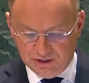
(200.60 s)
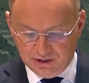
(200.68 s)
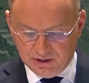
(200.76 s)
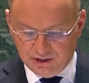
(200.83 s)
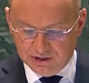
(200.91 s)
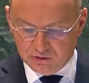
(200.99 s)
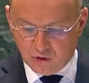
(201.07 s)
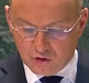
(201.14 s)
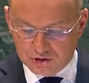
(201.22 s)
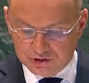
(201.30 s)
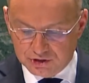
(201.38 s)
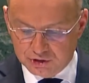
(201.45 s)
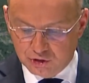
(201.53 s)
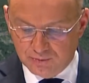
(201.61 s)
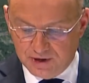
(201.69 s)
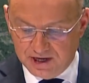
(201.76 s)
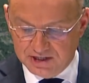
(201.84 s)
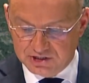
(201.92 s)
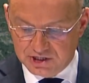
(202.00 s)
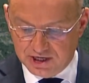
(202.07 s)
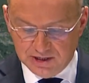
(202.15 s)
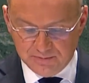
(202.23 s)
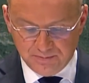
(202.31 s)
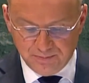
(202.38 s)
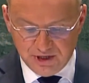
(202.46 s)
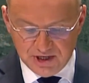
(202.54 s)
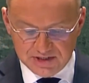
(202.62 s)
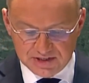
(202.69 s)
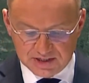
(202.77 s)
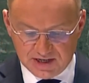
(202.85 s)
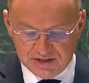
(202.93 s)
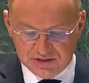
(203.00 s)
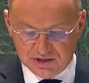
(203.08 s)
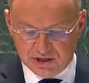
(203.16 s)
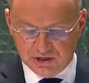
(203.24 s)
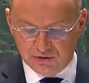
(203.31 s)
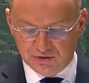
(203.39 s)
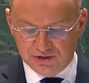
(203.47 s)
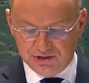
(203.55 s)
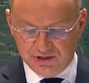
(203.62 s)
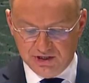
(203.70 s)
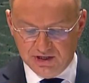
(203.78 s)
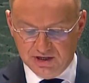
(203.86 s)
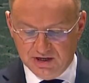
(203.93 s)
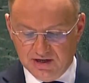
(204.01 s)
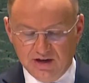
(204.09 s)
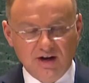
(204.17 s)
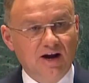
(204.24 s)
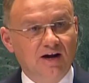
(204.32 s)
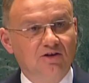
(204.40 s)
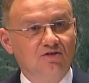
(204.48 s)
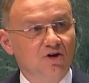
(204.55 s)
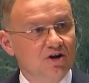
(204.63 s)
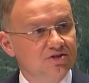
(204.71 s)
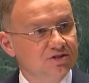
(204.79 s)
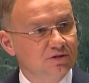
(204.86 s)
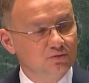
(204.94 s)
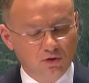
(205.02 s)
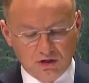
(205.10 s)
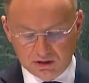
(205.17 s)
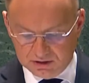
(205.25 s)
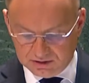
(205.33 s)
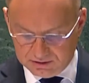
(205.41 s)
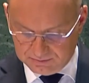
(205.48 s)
in order to maintain peace and security across the world.